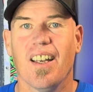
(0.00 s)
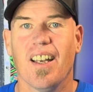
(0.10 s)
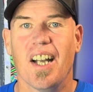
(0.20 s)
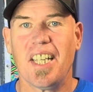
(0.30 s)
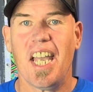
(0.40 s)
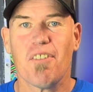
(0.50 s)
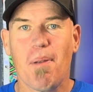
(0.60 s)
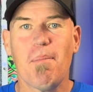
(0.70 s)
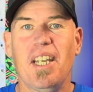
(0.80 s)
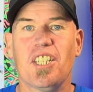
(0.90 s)
Okay, I've
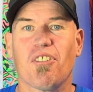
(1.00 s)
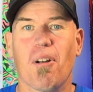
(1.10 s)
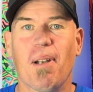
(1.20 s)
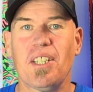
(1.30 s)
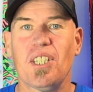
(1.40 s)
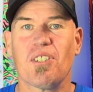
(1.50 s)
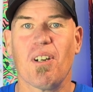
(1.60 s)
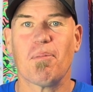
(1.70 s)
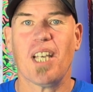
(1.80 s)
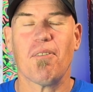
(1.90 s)
been meaning to replace this
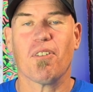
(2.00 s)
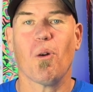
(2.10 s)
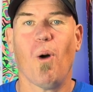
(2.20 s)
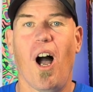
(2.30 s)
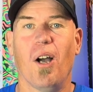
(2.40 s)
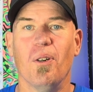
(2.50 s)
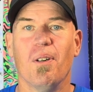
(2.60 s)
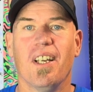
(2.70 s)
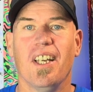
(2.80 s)
grip tape for a while.